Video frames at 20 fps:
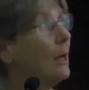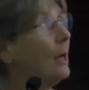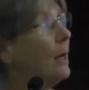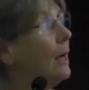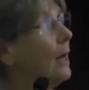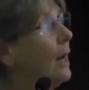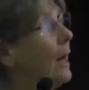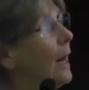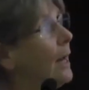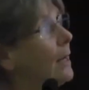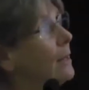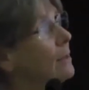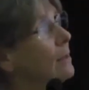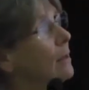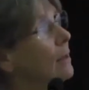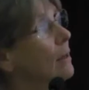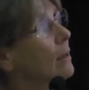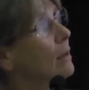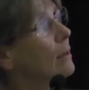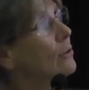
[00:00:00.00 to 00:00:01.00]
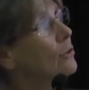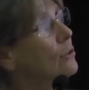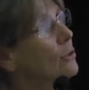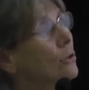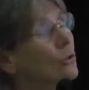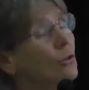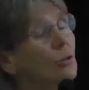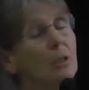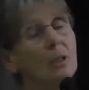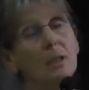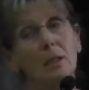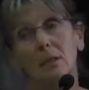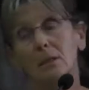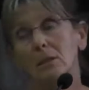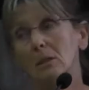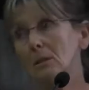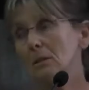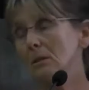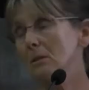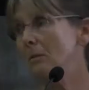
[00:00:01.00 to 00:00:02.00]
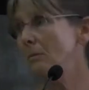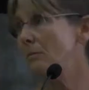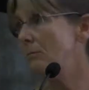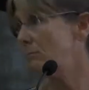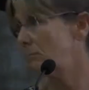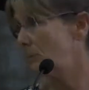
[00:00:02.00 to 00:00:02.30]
And so she did a